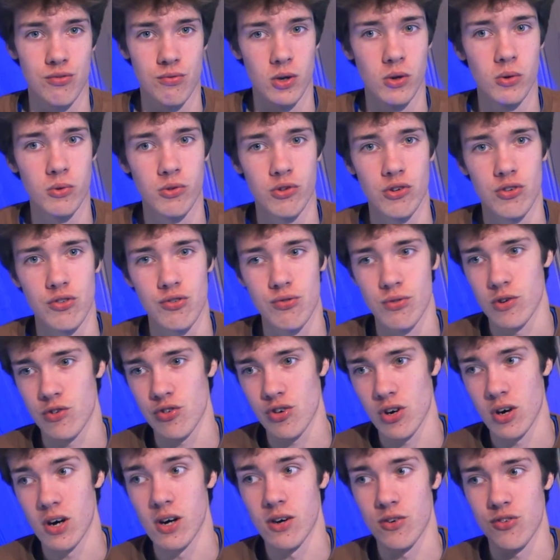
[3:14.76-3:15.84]
voltage for
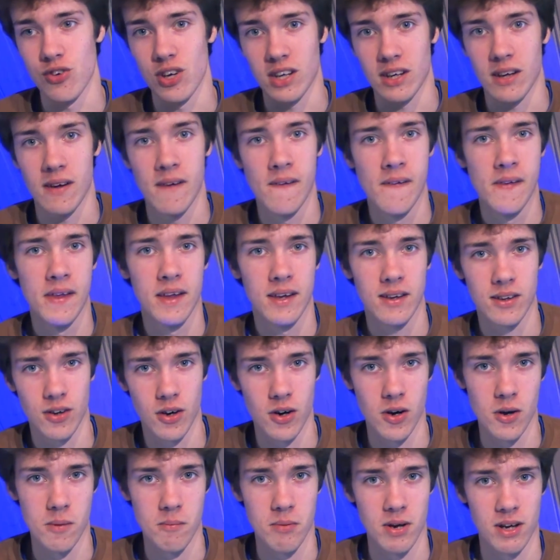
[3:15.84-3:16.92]
charging
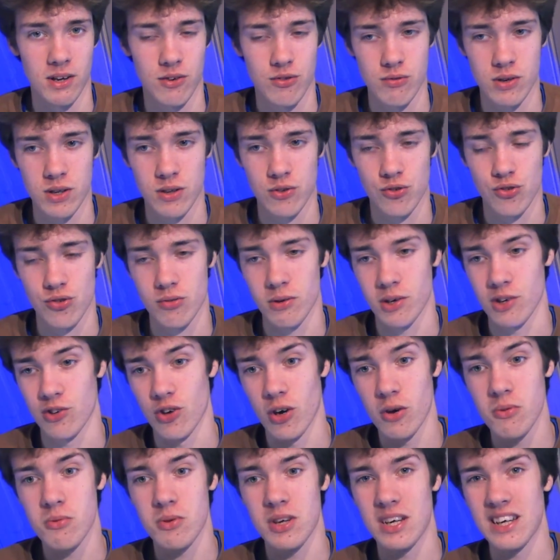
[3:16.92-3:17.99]
car batteries. So I
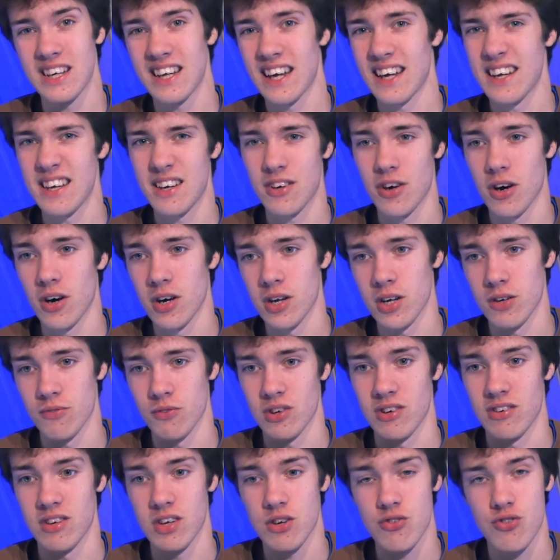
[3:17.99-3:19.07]
don't need any kind of
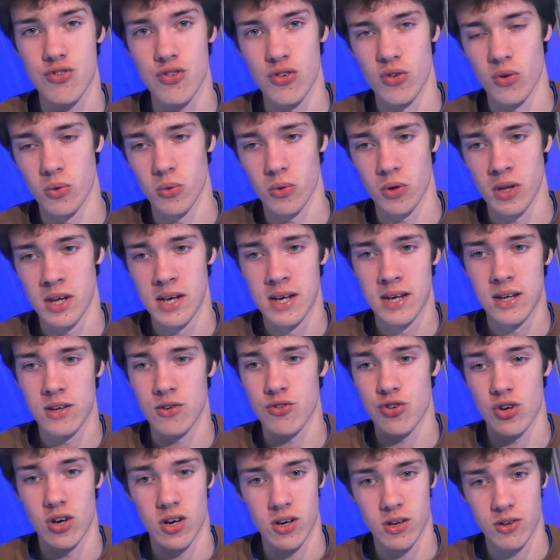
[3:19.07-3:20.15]
additional
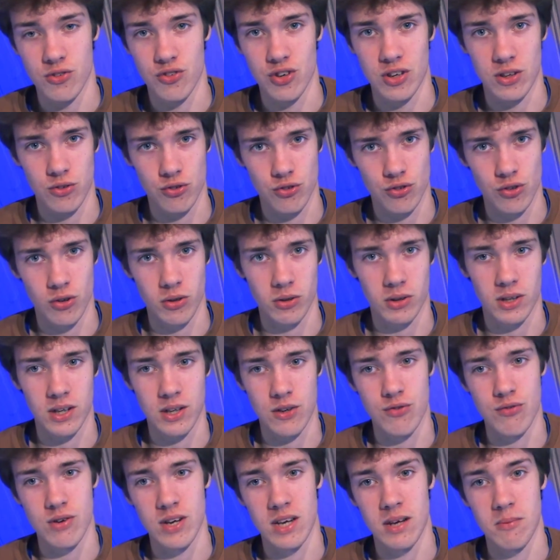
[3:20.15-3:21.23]
charging
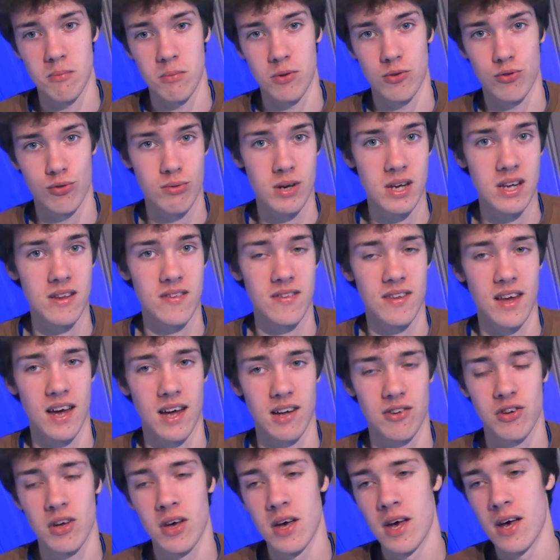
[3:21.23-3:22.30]
circuitry in between
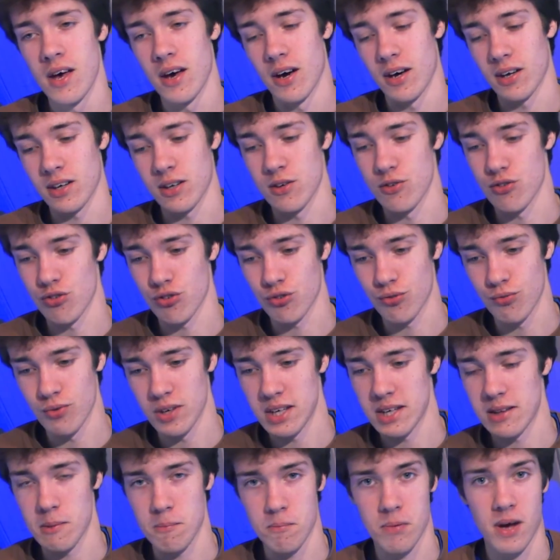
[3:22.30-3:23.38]
that. I can just
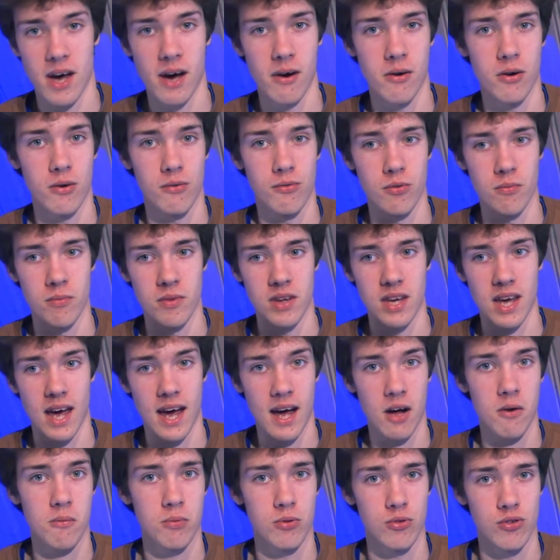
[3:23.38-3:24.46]
feed the power from the
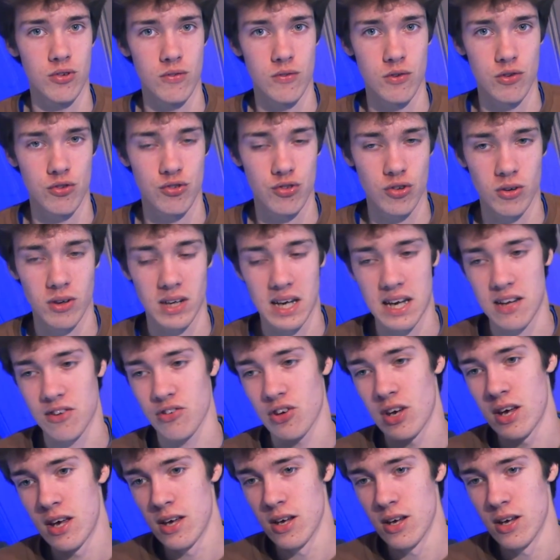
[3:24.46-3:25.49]
output of the circuit